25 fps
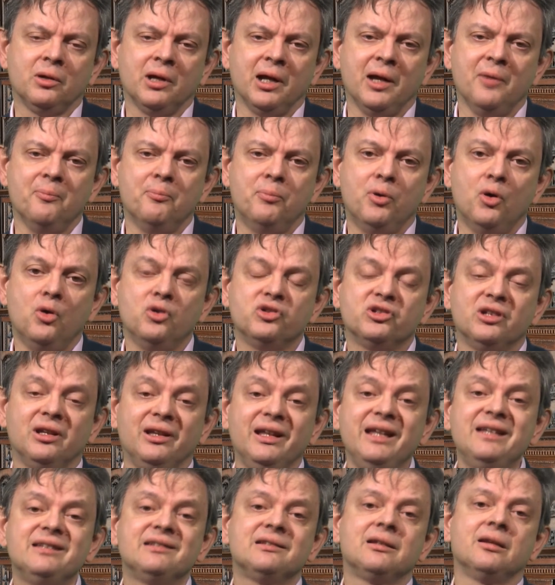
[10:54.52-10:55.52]
impose
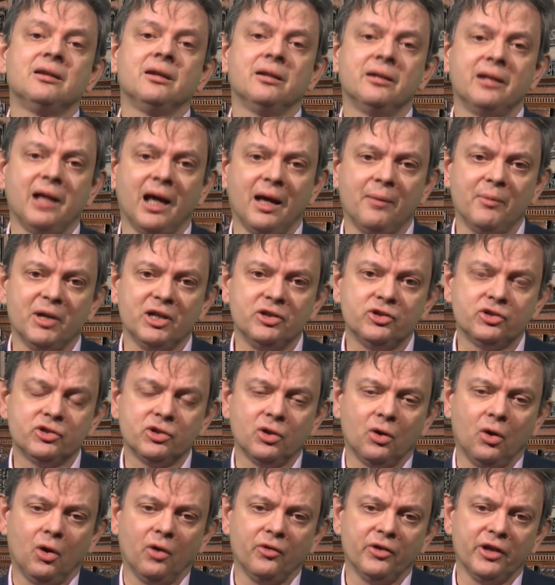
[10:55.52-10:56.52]
least damage
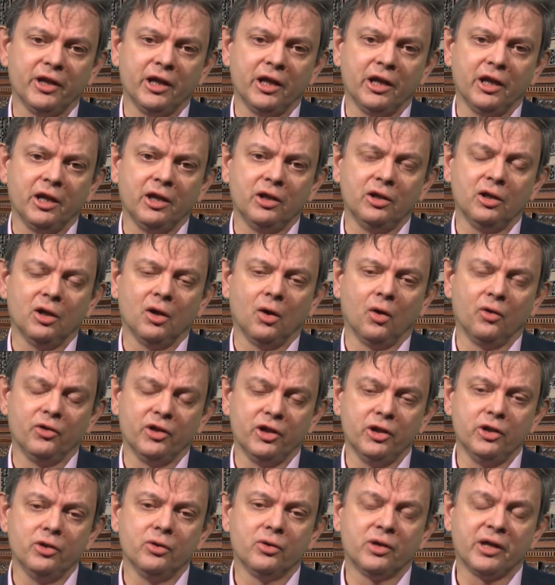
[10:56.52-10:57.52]
on the
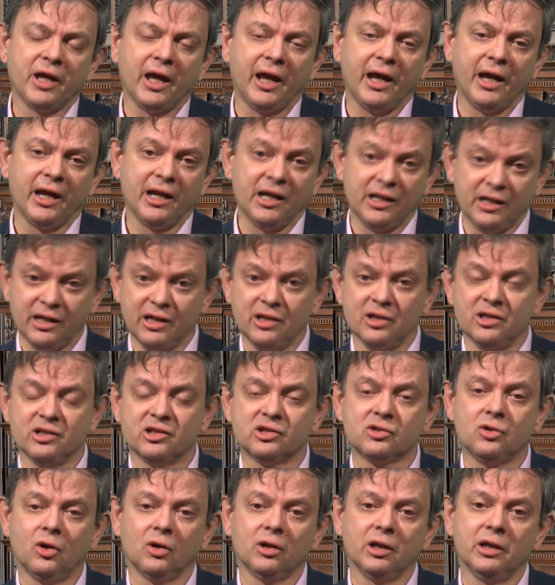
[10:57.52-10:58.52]
UK and indeed in
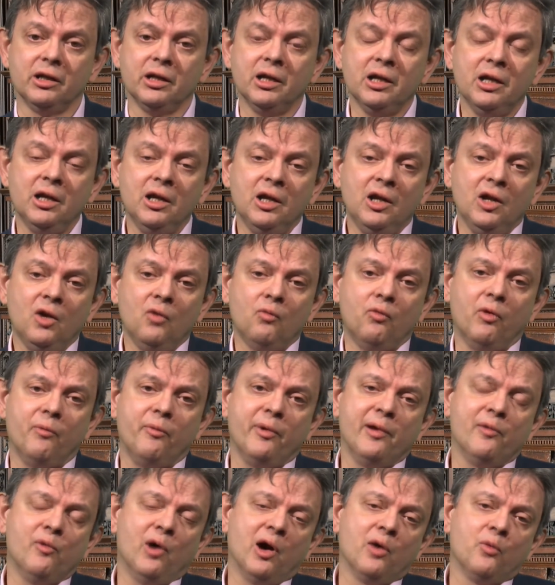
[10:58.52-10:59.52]
Scotland would
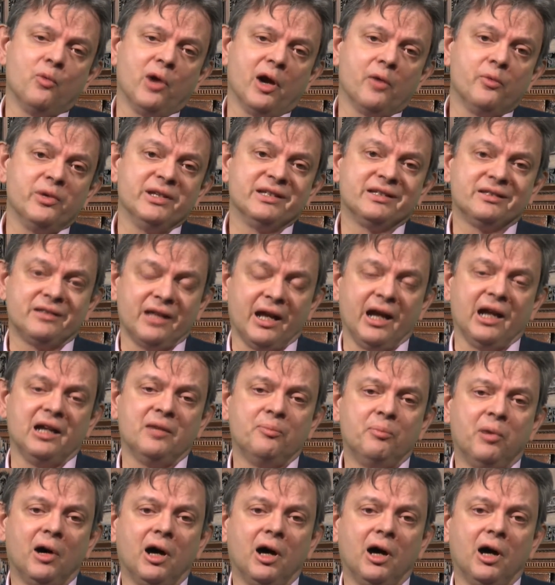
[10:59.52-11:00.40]
be one where we stayed